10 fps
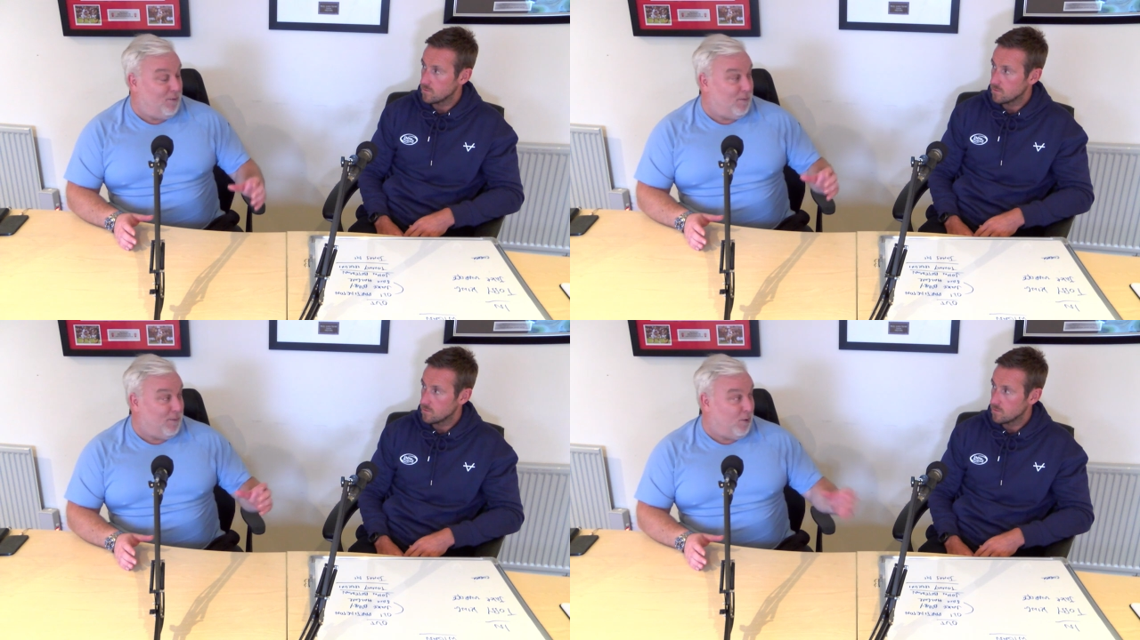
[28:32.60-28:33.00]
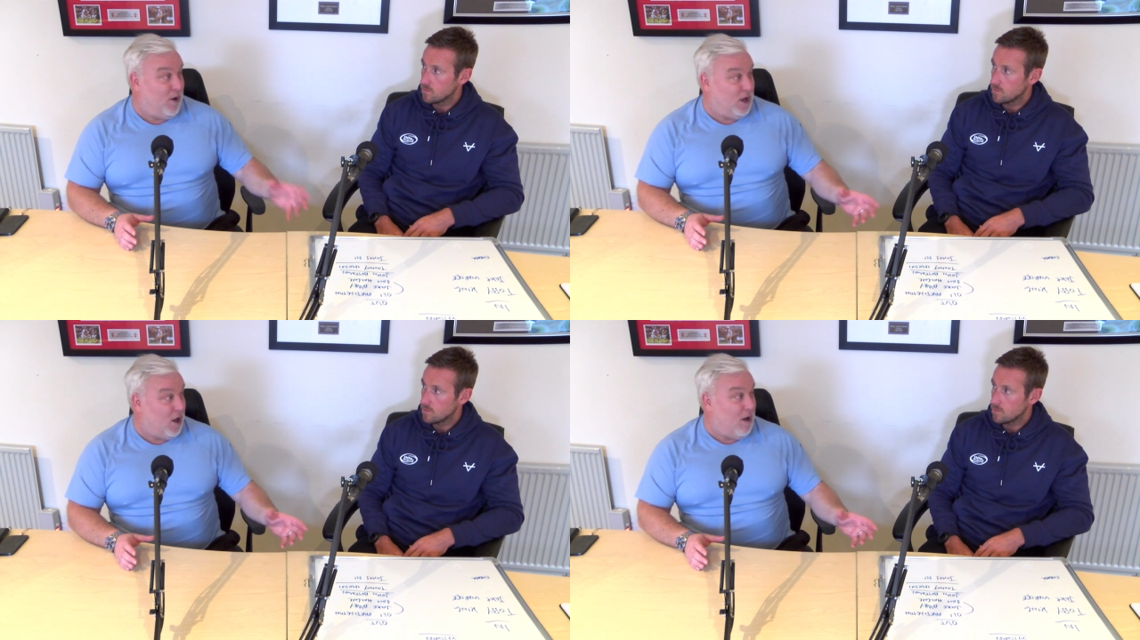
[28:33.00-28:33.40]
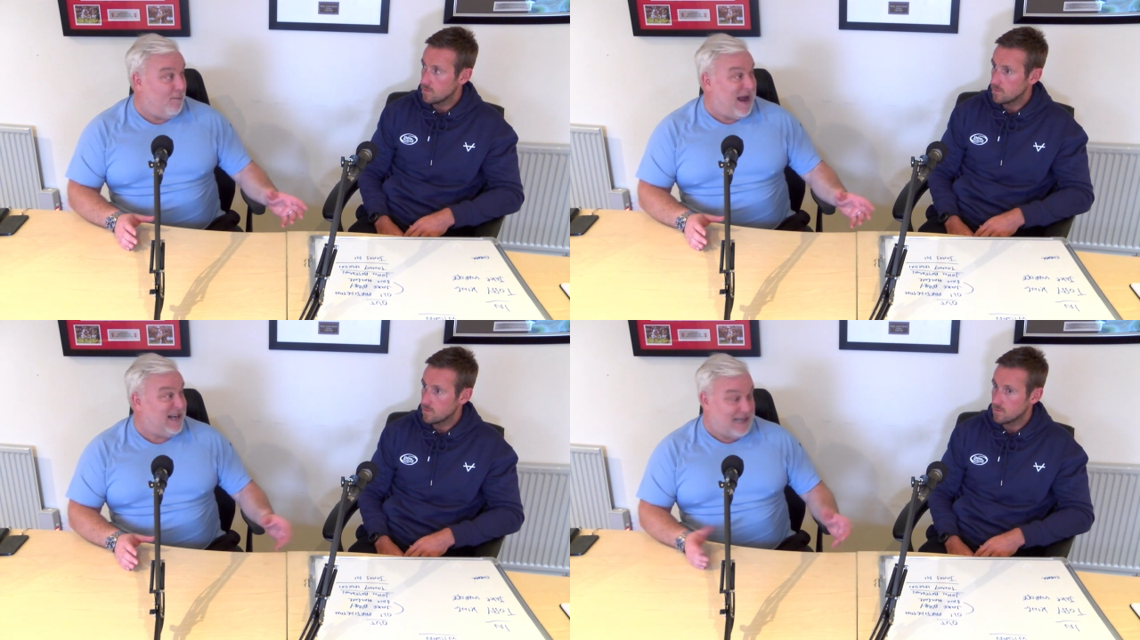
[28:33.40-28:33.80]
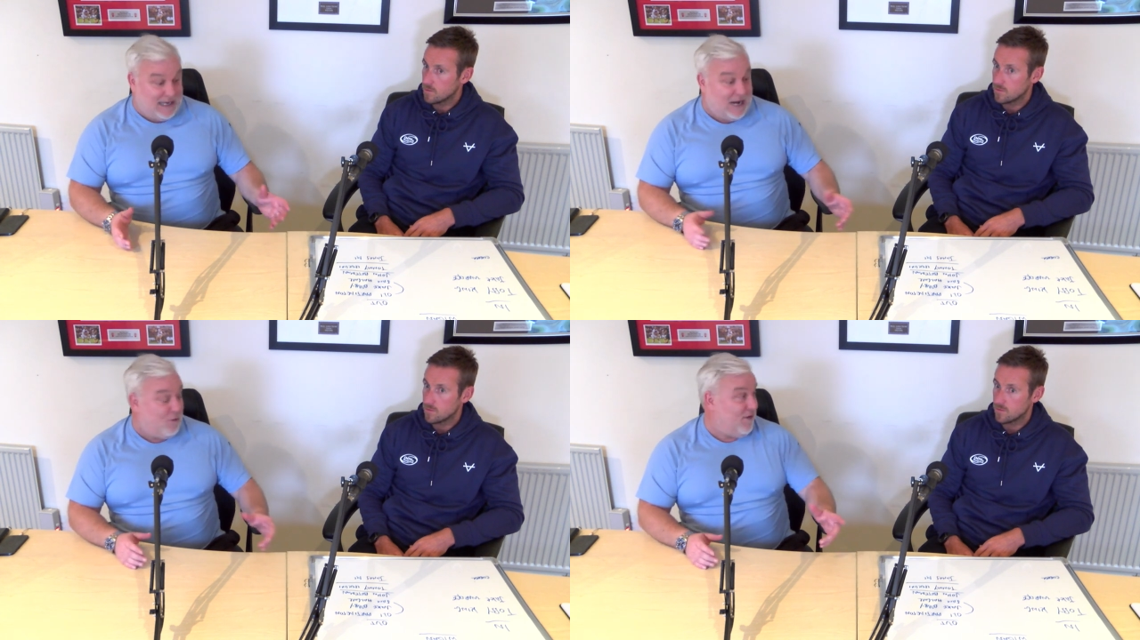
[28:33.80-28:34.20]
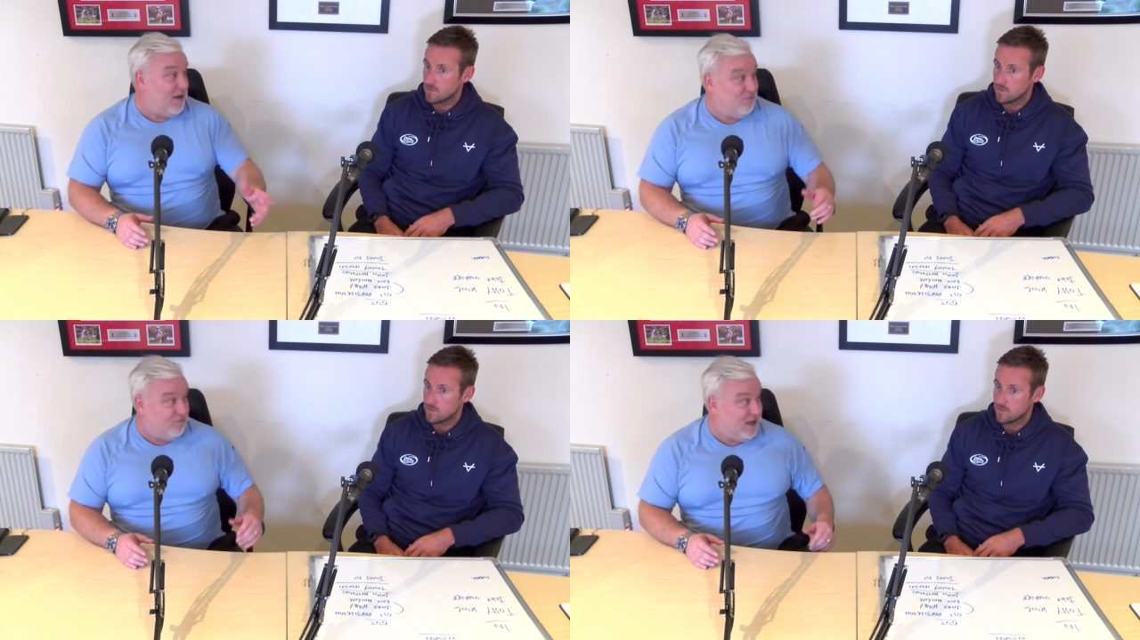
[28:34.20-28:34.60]
Speaker 1: probably putting a lot of money saying, yeah, go
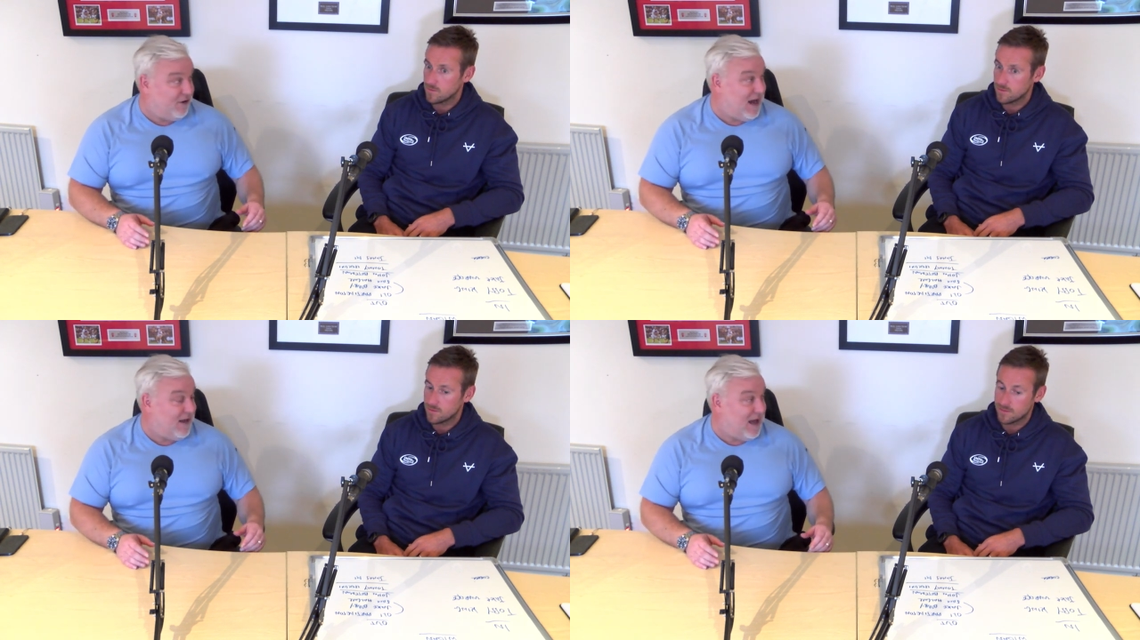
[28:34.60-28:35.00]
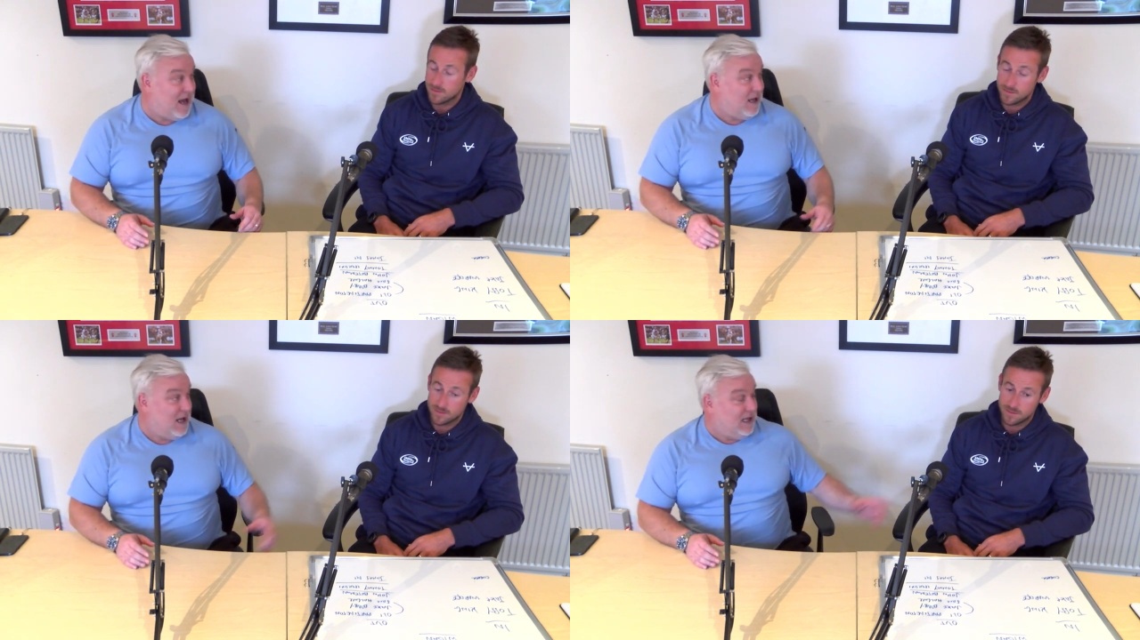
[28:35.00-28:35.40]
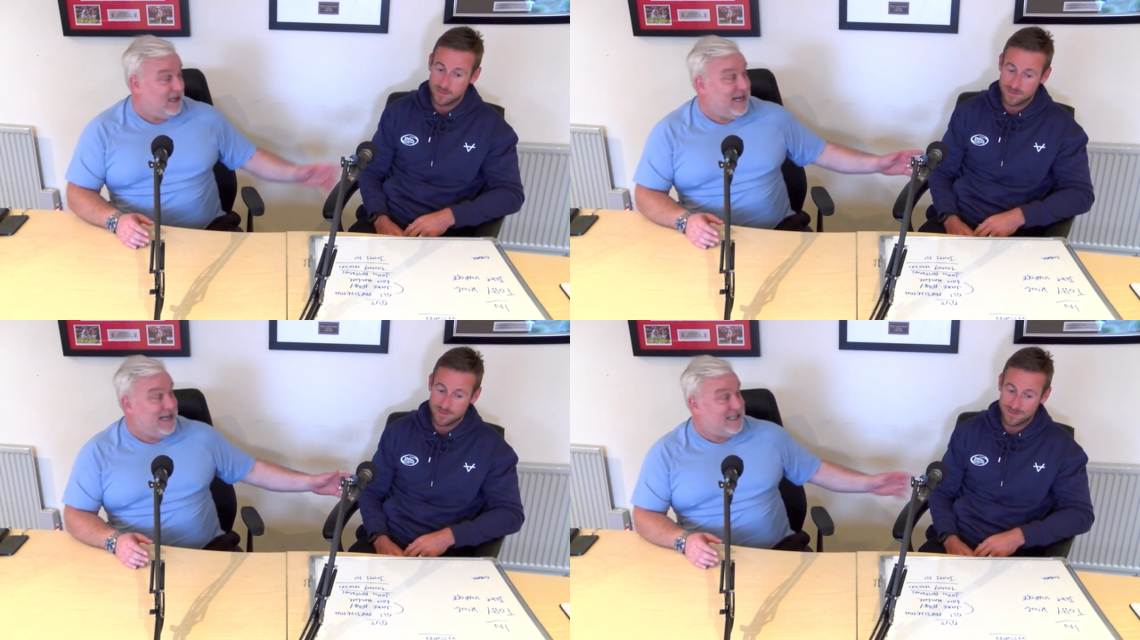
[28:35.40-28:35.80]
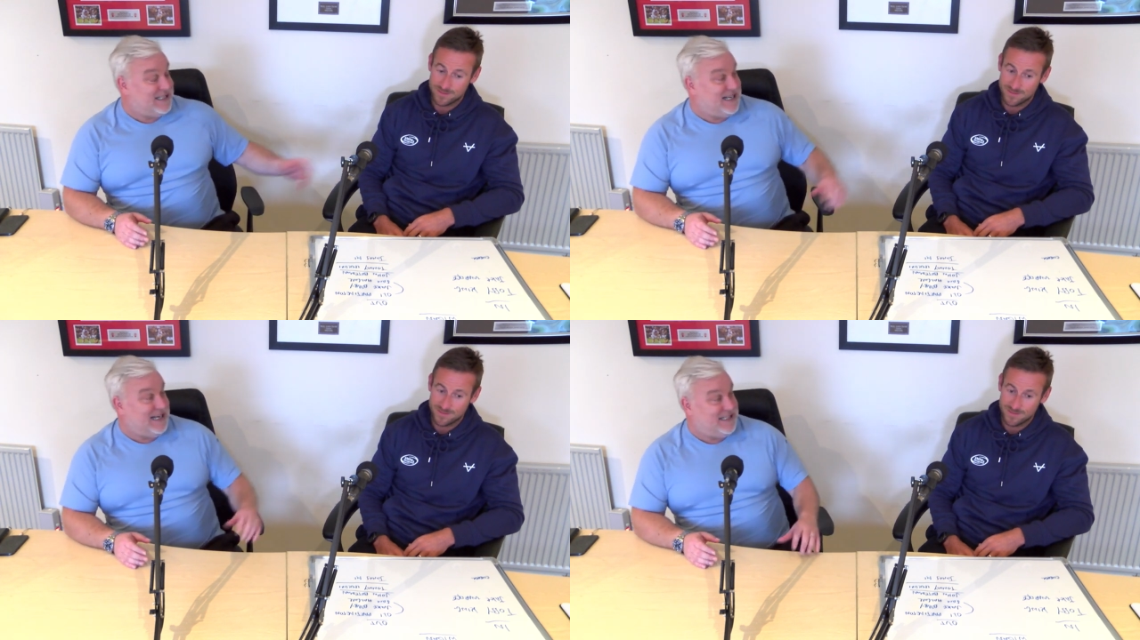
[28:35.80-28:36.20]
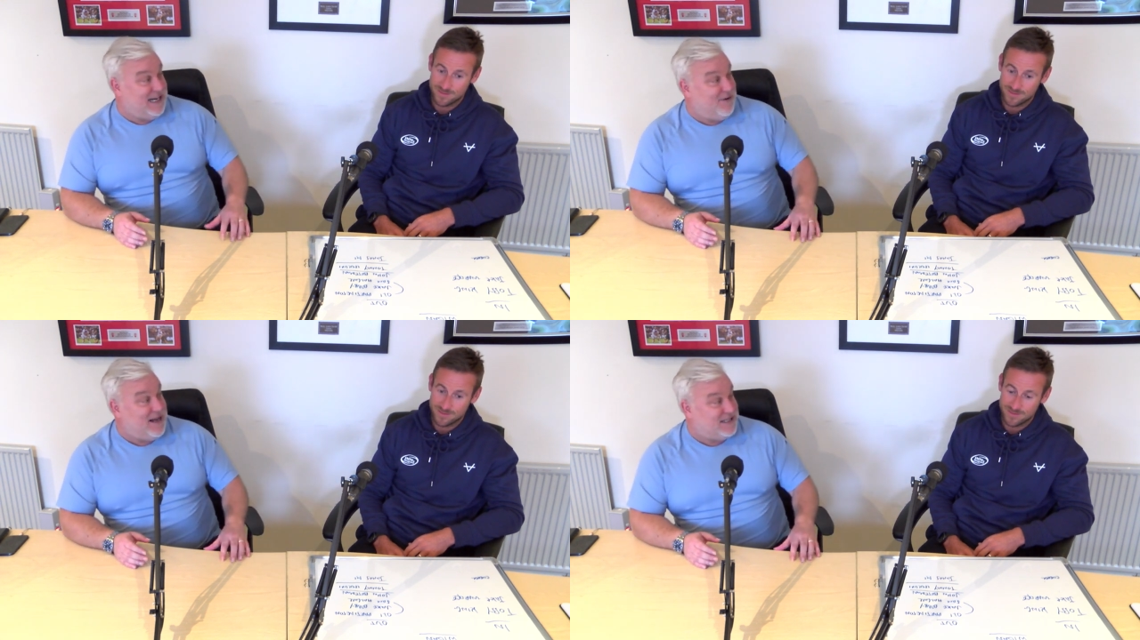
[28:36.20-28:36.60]
on then, recreate that. Mm. Leeds are
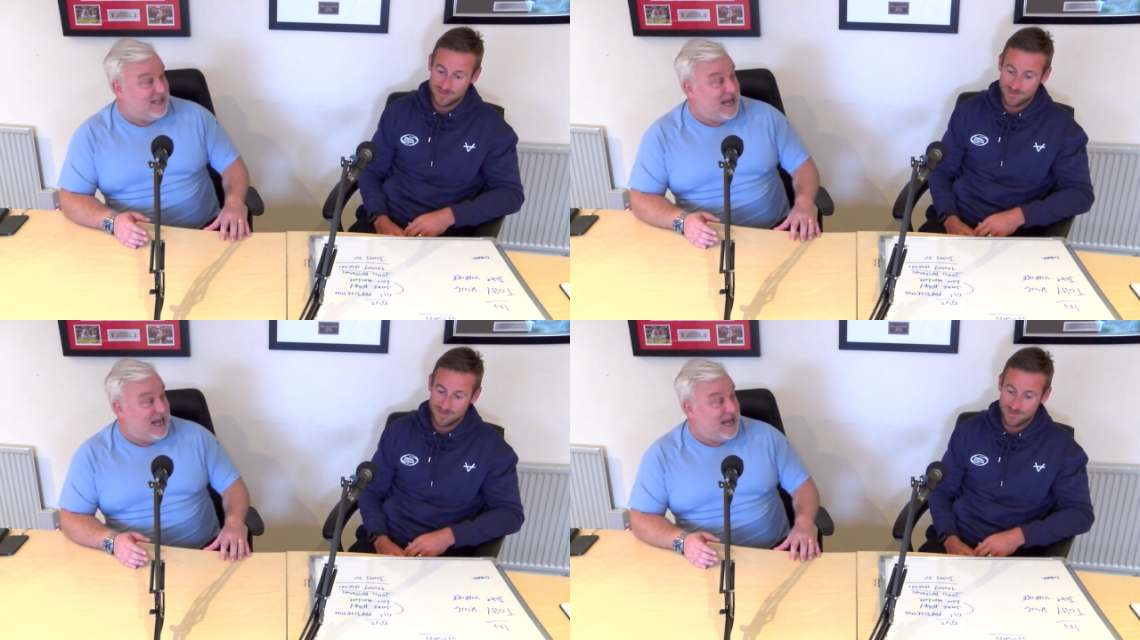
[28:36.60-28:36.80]
six year into